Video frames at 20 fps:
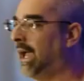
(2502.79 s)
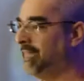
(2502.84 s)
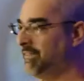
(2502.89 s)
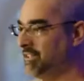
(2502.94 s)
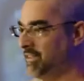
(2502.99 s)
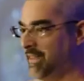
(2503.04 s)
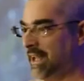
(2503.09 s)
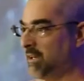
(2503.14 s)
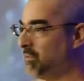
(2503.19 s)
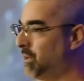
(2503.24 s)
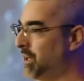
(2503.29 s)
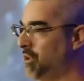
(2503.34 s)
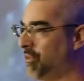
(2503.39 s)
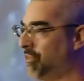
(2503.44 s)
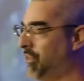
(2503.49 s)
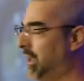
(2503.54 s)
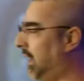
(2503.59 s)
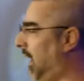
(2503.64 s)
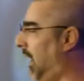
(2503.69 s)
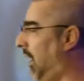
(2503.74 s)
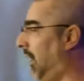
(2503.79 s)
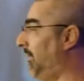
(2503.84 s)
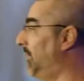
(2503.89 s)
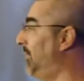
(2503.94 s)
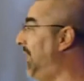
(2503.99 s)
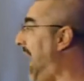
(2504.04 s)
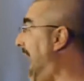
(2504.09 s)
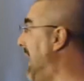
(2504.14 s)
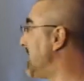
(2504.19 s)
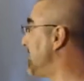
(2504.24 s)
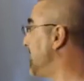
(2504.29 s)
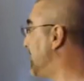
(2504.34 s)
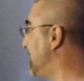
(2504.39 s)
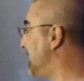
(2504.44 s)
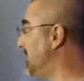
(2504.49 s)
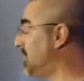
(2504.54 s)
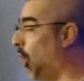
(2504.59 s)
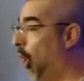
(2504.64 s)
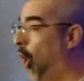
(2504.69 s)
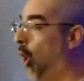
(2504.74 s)
And then when you think, oh, that's
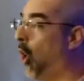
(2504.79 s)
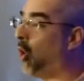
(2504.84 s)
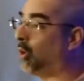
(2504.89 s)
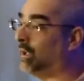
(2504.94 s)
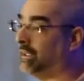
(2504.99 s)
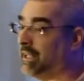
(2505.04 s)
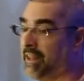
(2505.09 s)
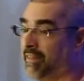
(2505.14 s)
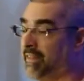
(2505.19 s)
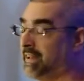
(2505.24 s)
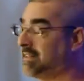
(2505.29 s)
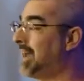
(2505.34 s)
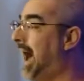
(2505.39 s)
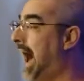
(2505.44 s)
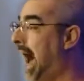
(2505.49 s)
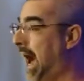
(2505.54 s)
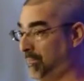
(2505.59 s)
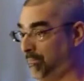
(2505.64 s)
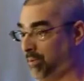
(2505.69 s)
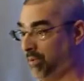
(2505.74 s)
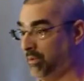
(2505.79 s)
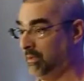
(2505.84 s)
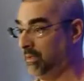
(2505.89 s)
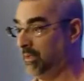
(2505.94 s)
totally the top,